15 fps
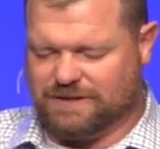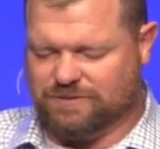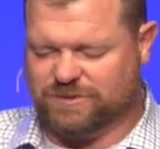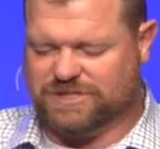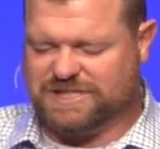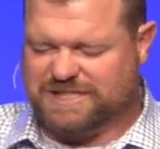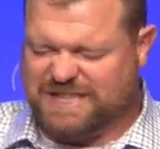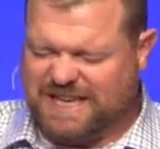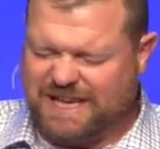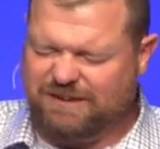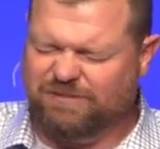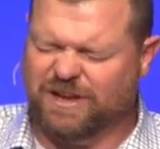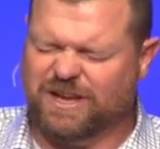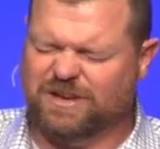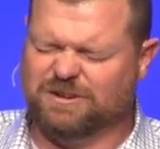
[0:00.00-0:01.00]

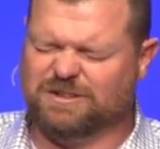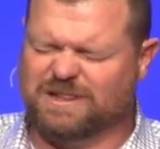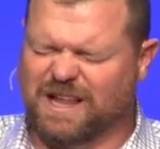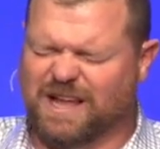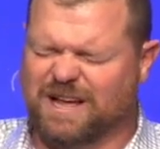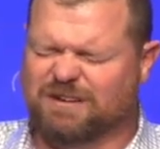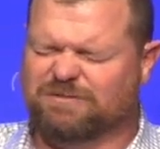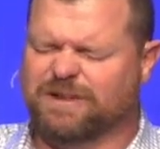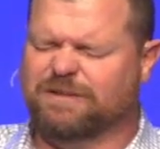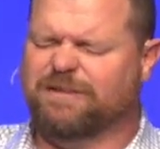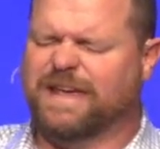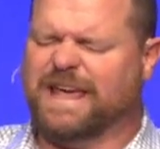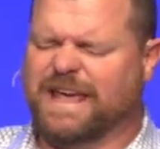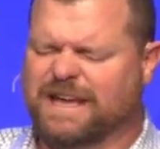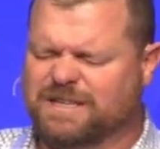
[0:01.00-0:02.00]
receiving your love,
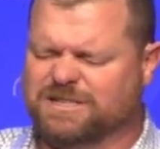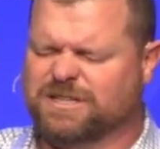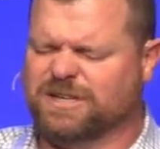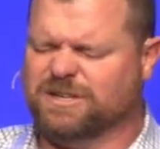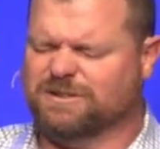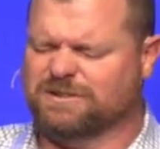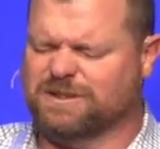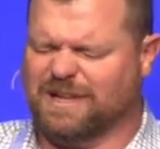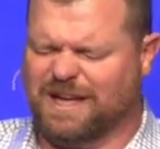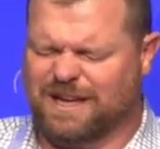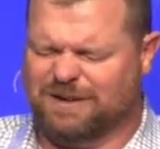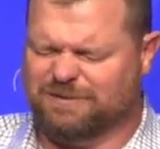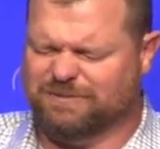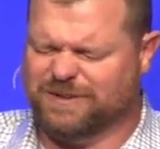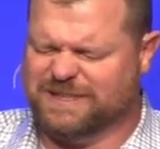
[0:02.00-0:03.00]
living into your
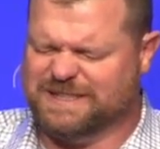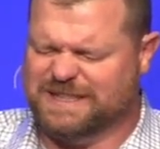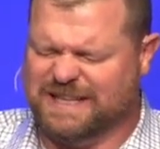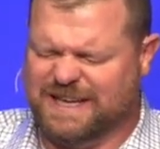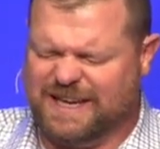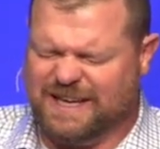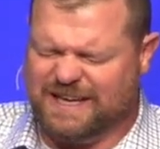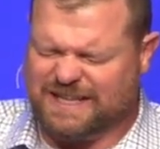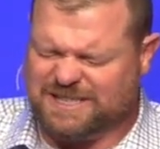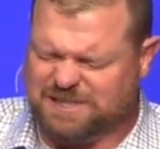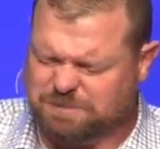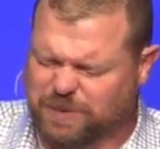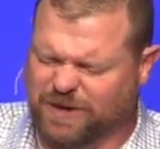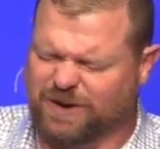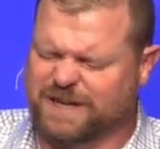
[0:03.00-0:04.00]
love, and
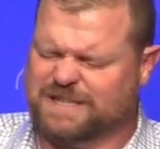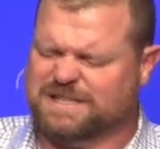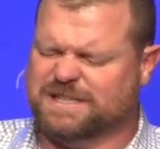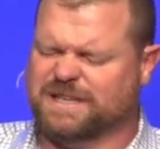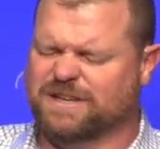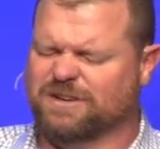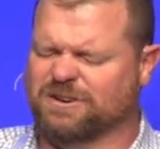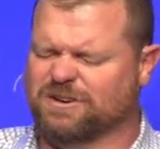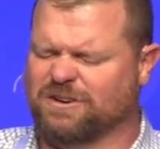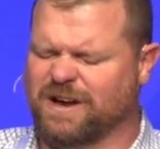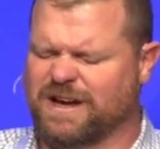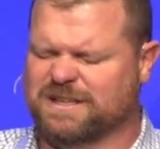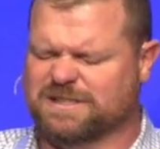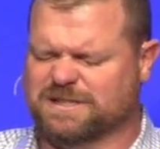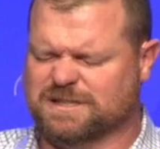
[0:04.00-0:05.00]
experiencing your
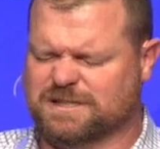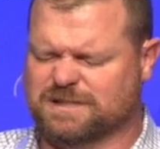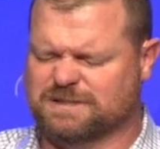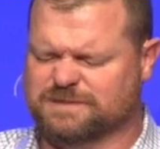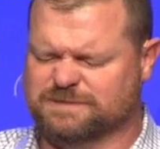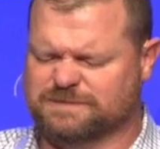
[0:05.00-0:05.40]
grace.